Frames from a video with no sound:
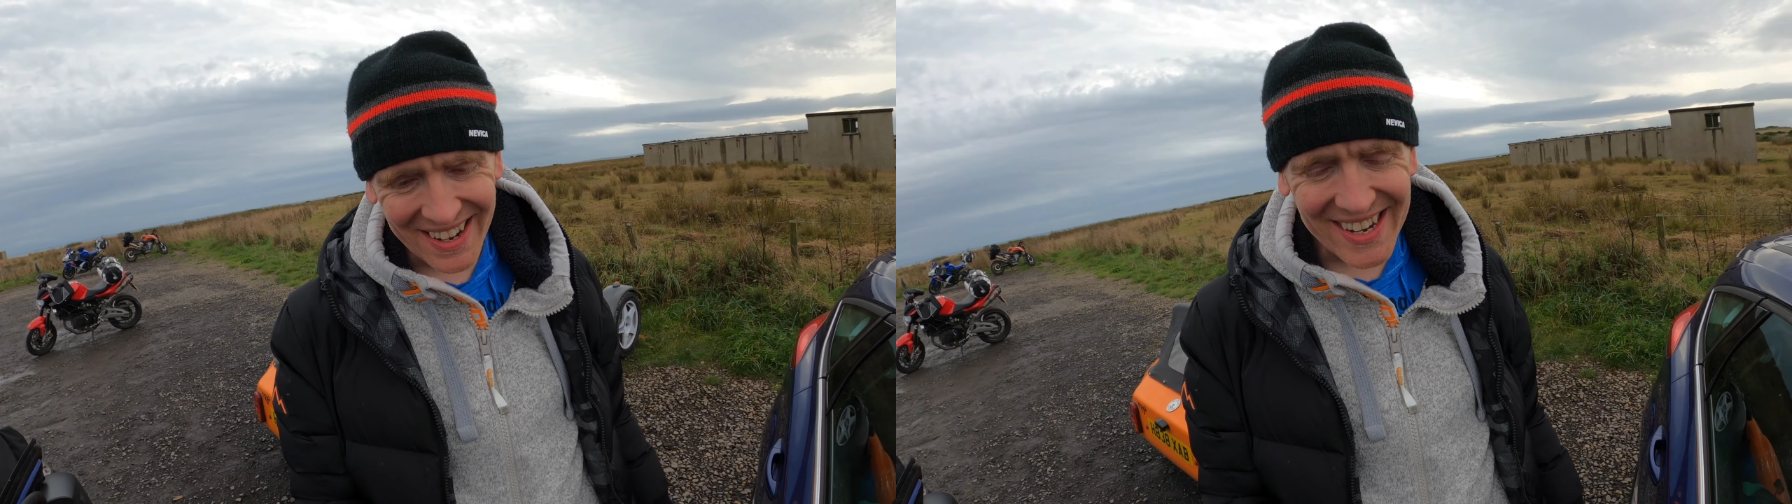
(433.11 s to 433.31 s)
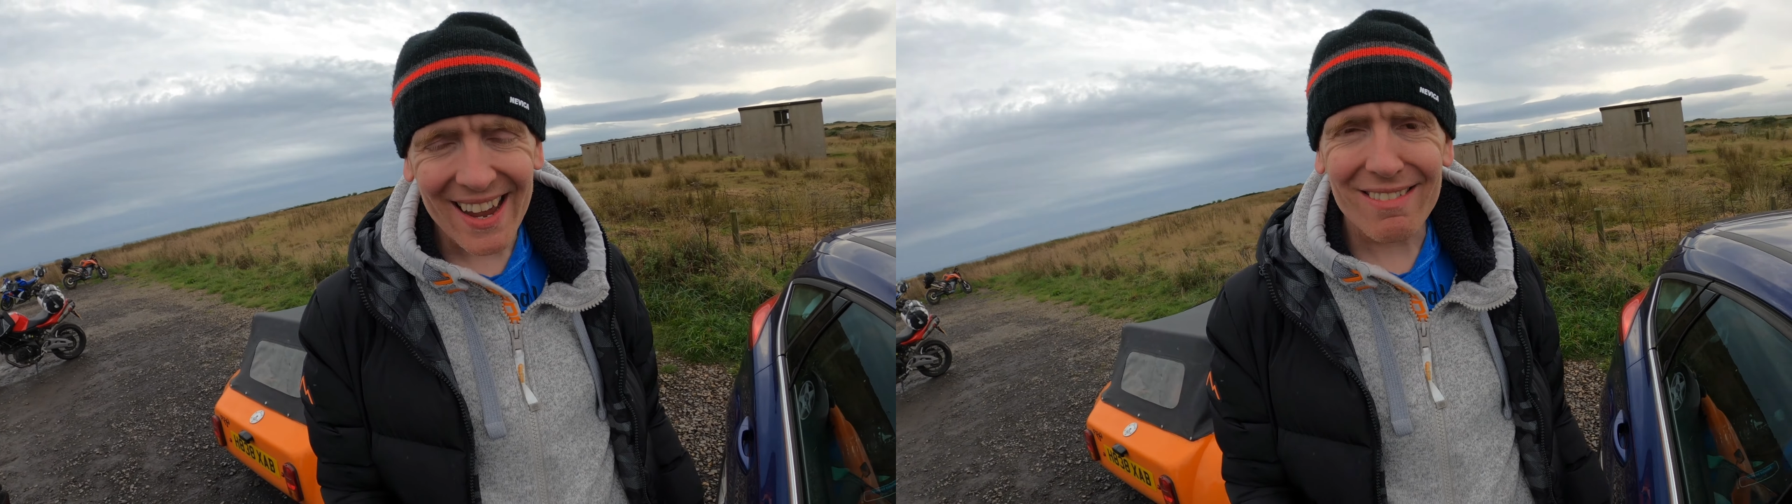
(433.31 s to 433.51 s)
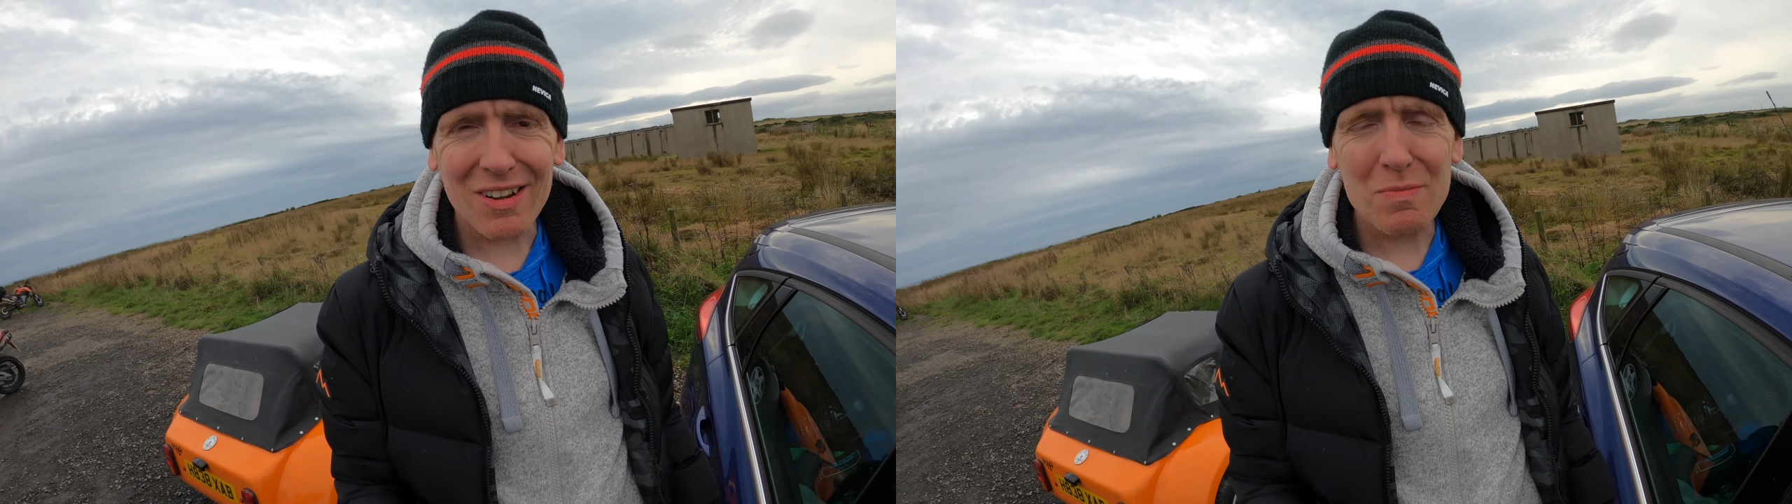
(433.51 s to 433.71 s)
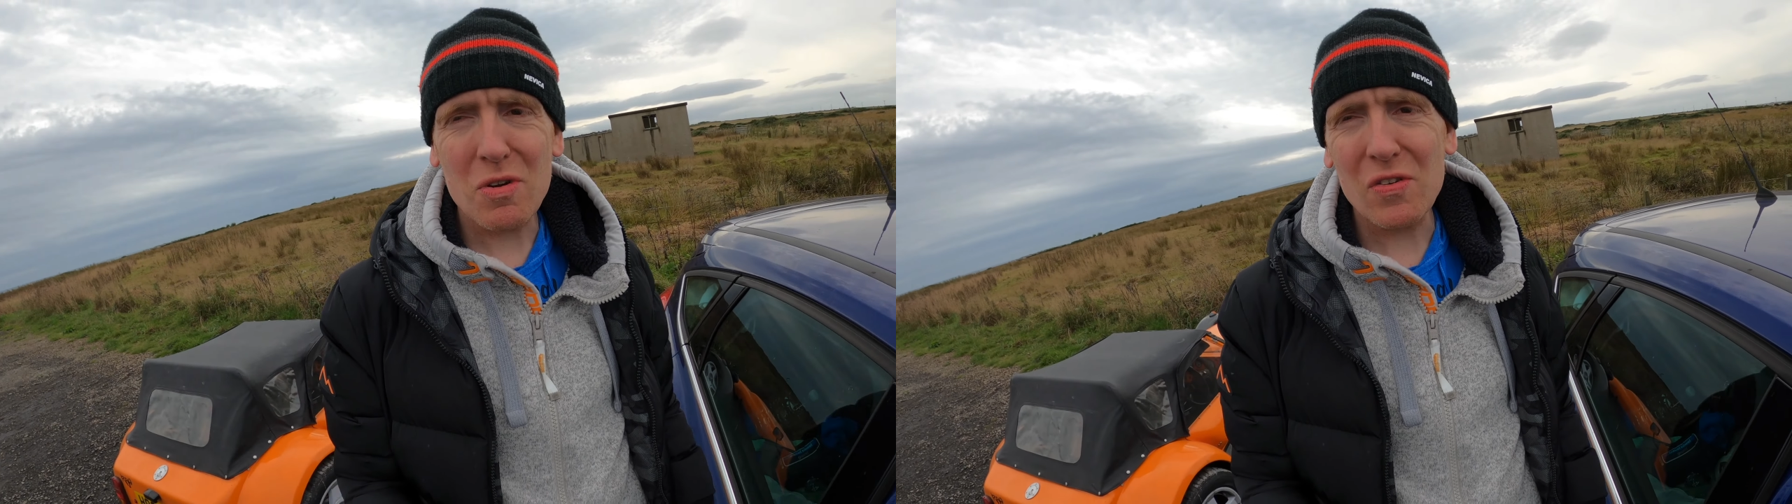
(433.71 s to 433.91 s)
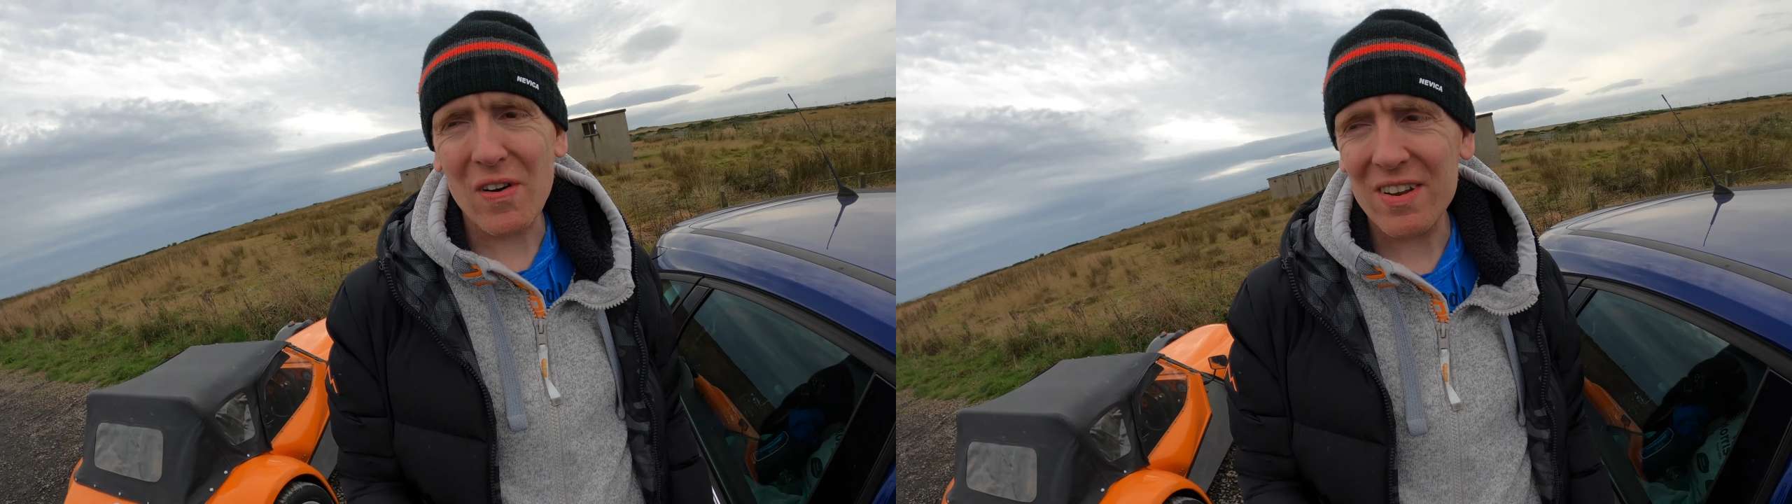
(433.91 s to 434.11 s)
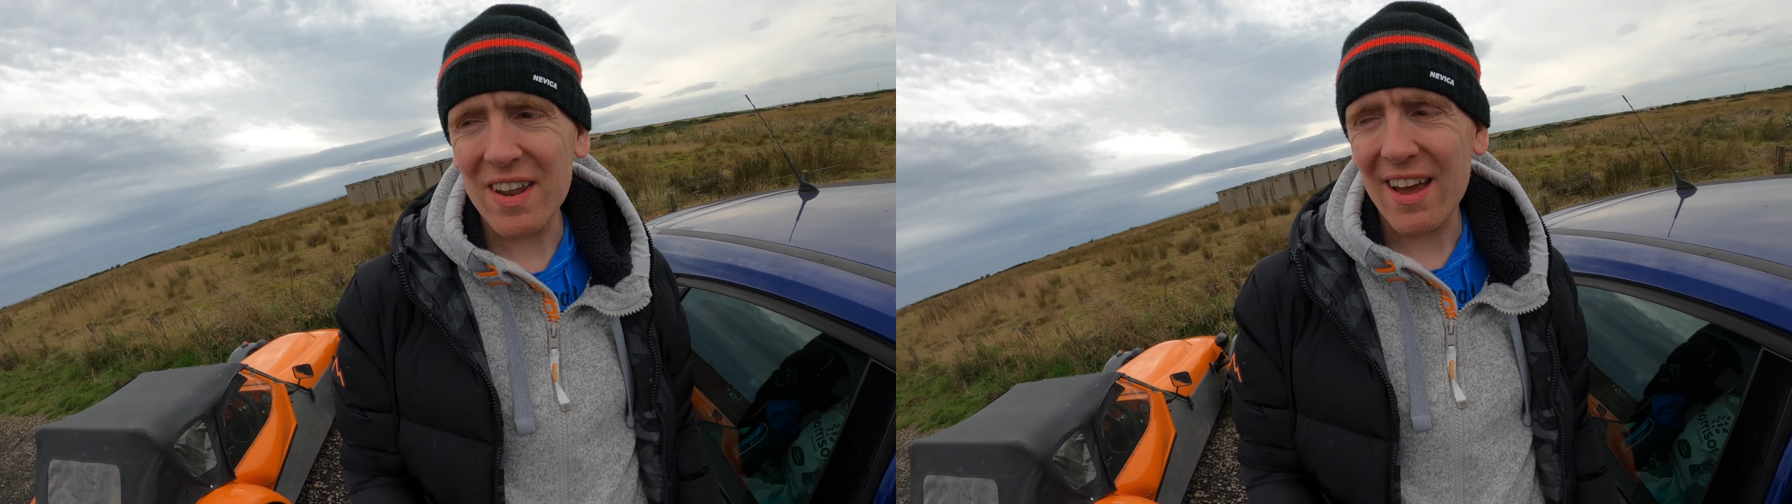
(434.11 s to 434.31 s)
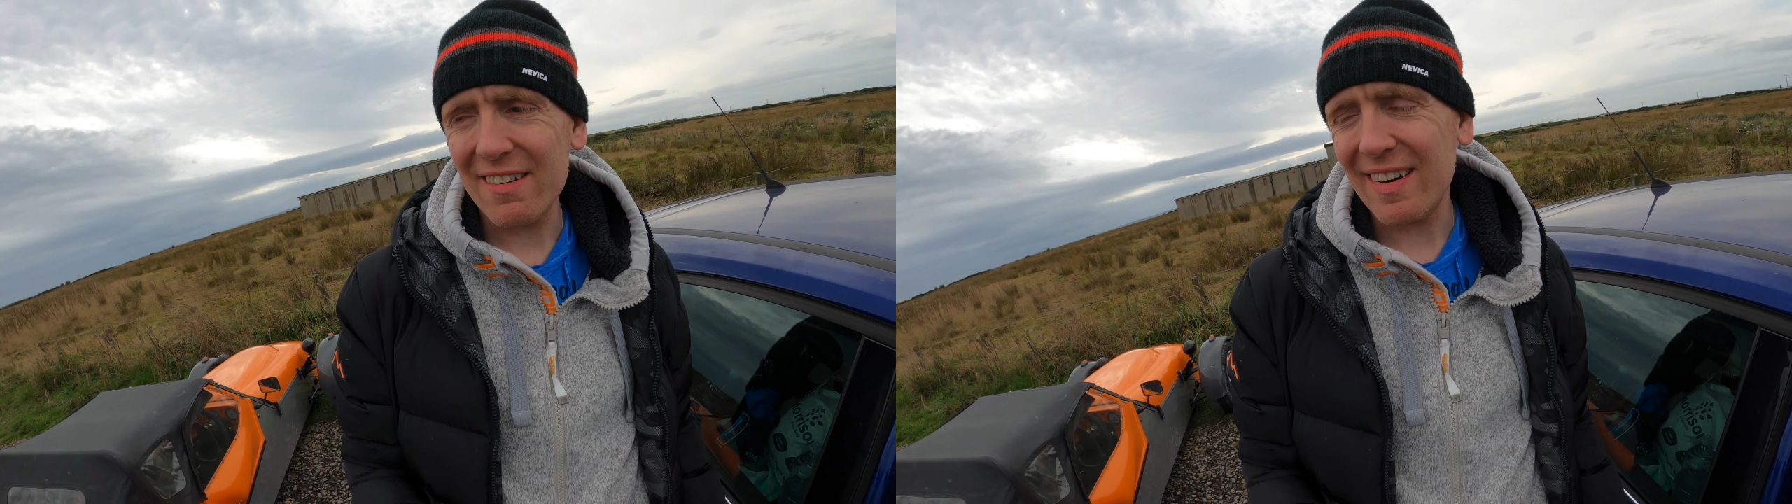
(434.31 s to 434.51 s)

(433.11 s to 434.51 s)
yeah, we're gonna move on now.